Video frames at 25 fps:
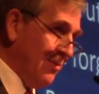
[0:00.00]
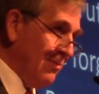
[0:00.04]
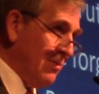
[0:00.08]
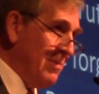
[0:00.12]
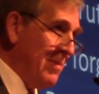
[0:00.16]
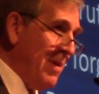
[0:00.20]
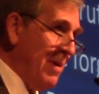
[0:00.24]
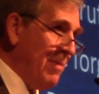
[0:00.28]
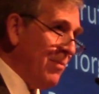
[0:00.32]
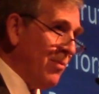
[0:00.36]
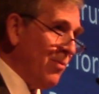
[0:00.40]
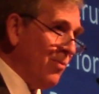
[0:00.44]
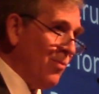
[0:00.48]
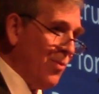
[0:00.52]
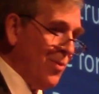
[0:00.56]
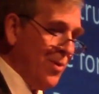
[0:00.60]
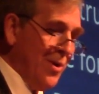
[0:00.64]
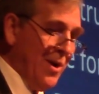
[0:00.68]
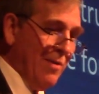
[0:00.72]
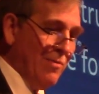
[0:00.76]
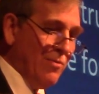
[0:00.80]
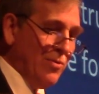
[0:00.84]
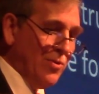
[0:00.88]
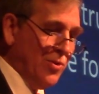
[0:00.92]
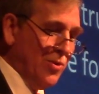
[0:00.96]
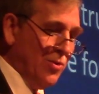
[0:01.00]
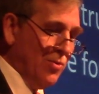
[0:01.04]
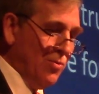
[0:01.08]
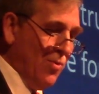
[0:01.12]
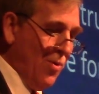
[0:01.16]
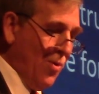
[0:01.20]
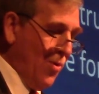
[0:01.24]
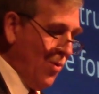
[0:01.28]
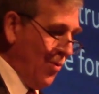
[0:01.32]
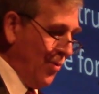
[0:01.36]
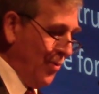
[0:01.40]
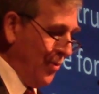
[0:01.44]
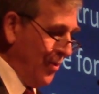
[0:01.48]
Remember, we're never too
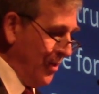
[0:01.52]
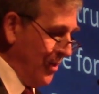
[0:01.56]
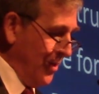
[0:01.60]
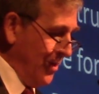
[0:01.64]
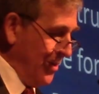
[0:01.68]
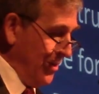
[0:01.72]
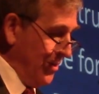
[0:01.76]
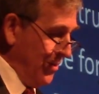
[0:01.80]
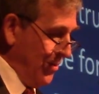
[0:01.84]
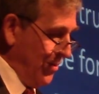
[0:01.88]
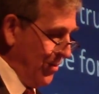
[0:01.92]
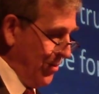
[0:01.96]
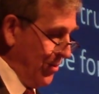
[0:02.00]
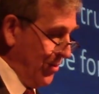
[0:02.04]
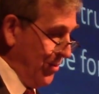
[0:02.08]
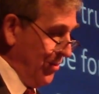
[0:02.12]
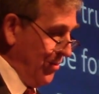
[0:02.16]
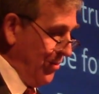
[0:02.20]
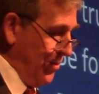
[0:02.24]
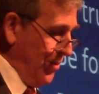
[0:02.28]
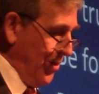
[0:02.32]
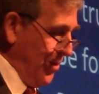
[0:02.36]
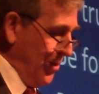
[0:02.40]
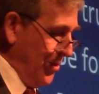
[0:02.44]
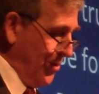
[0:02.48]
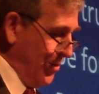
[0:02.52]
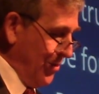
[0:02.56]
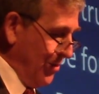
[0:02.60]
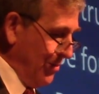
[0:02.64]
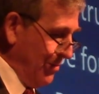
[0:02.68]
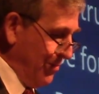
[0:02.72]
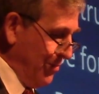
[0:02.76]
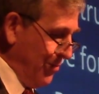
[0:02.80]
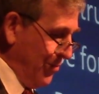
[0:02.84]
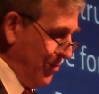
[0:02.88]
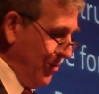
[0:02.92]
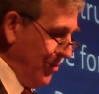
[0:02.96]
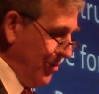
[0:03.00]
old or too good to
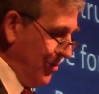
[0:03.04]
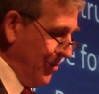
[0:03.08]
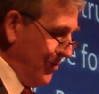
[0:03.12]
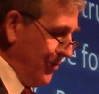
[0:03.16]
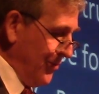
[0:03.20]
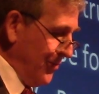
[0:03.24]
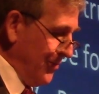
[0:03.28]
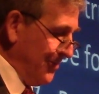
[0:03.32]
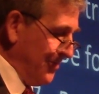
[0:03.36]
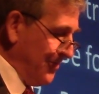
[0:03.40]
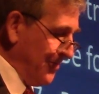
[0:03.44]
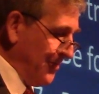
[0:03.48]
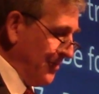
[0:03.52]
improve.